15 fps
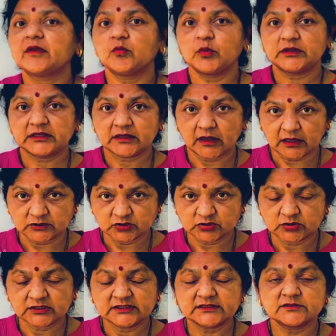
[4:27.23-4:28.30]
when
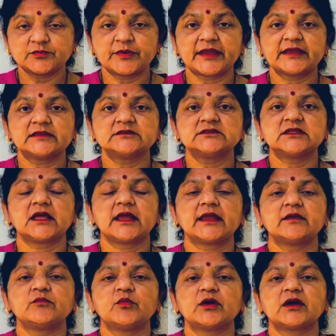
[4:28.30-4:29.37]
Portuguese ruled
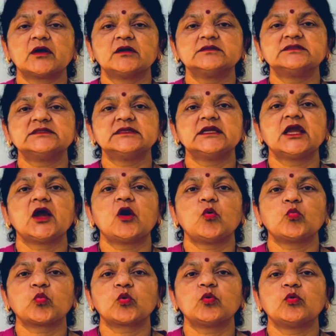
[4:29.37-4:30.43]
over the city
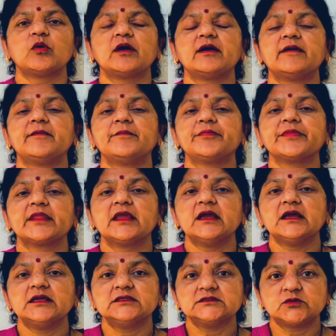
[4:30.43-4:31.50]
of Goa.
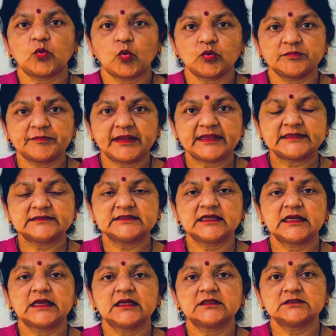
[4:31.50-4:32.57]
Over
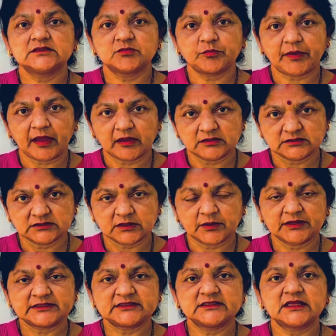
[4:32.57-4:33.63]
there,
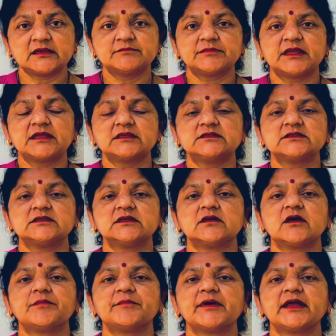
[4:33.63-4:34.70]
importance is given to
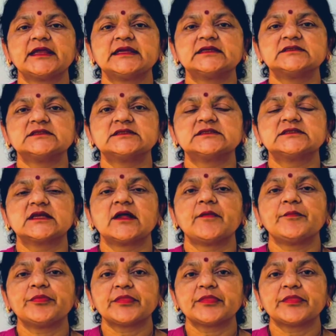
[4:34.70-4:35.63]
the bakers,